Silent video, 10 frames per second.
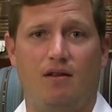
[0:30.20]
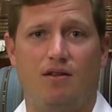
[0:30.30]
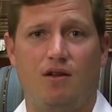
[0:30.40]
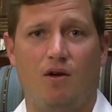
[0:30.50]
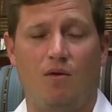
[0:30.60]

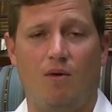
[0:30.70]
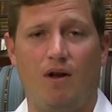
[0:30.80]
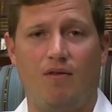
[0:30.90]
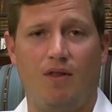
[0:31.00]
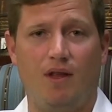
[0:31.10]
So
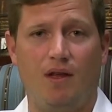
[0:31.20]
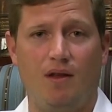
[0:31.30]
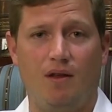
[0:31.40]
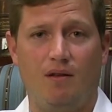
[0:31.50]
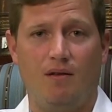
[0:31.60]
whatever
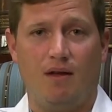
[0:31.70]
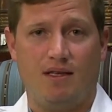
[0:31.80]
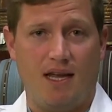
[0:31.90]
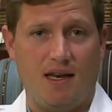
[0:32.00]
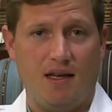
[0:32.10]
the
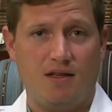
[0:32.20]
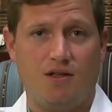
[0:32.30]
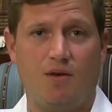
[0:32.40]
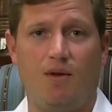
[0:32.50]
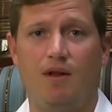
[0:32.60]
attending is
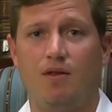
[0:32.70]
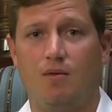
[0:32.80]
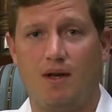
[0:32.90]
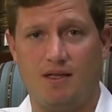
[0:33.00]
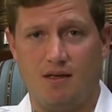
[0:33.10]
doing, the
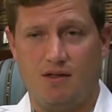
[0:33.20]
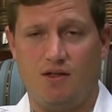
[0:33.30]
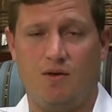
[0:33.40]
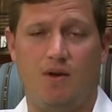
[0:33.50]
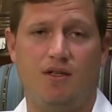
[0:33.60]
resident is
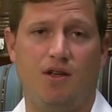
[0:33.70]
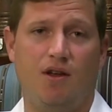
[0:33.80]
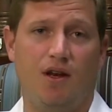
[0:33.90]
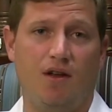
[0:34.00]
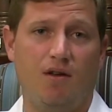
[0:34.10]
doing. So you
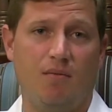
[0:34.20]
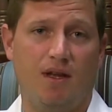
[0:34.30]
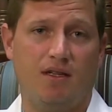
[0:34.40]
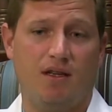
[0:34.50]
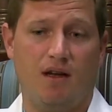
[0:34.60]
get a good
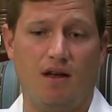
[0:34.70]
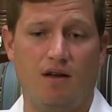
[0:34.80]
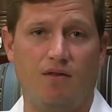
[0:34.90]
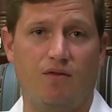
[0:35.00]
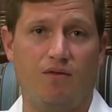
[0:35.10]
mix
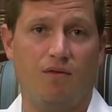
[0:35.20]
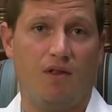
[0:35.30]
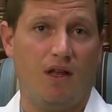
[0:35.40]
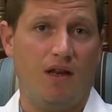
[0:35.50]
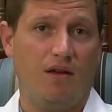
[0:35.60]
of
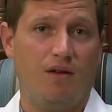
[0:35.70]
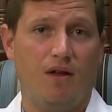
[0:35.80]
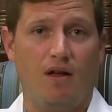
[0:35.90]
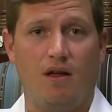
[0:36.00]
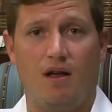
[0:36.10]
clinic
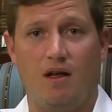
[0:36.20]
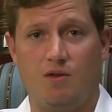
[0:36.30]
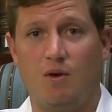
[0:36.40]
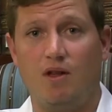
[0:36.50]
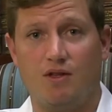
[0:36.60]

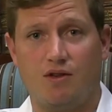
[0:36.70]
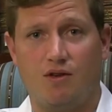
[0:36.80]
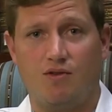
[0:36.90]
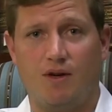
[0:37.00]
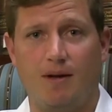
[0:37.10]
as well as
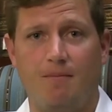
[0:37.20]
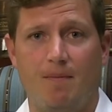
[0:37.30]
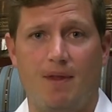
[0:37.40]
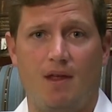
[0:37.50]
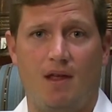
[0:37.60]
surgery.
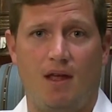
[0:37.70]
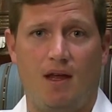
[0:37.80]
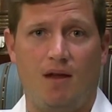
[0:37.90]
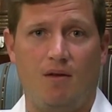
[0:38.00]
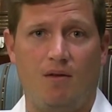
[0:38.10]

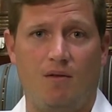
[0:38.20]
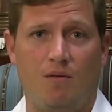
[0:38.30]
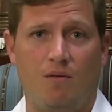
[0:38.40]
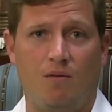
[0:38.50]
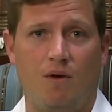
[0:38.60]
And
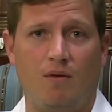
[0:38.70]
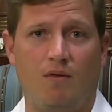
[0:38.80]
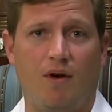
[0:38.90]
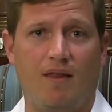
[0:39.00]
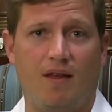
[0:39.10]
one
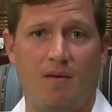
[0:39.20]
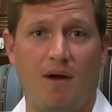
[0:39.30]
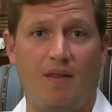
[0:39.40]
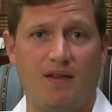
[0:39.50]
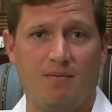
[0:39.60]
great thing
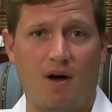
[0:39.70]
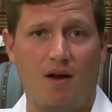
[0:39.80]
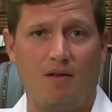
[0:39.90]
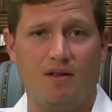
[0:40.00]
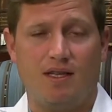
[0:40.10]
about this
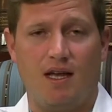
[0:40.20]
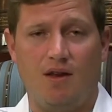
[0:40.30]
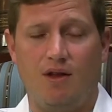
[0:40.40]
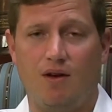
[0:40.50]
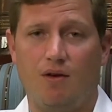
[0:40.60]
model is that
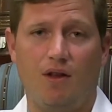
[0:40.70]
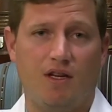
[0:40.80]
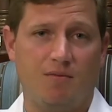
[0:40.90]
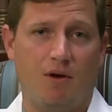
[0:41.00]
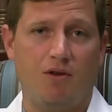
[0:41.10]
you get early
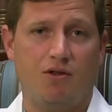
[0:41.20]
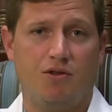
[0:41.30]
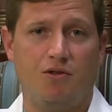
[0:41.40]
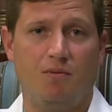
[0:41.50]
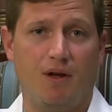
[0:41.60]
exposure
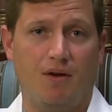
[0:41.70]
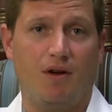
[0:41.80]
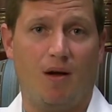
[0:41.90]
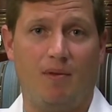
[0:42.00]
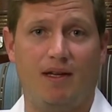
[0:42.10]
to bigger
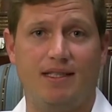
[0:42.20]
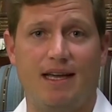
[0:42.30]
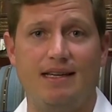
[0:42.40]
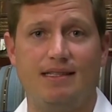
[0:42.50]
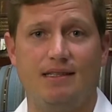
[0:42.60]
complex
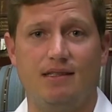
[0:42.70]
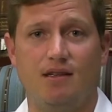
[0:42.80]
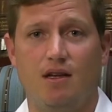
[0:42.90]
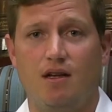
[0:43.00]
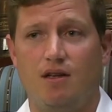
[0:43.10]
cases.